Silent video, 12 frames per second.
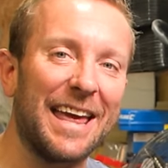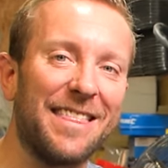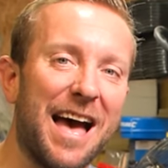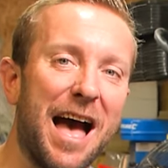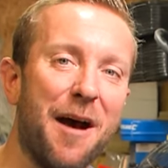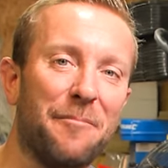hear
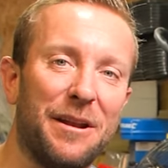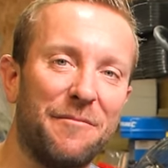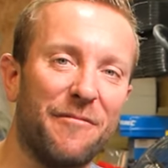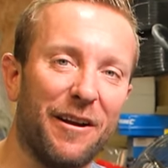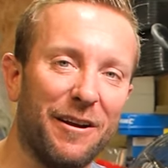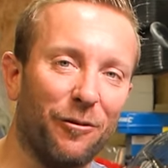that
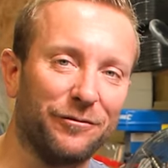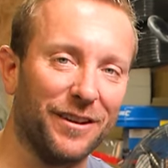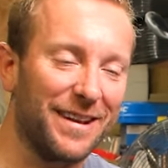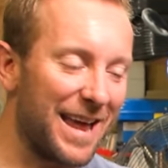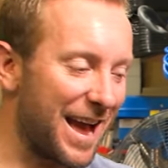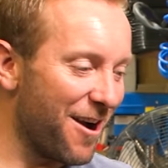happening very
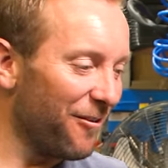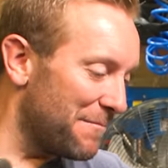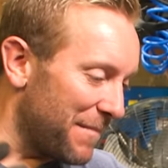often now.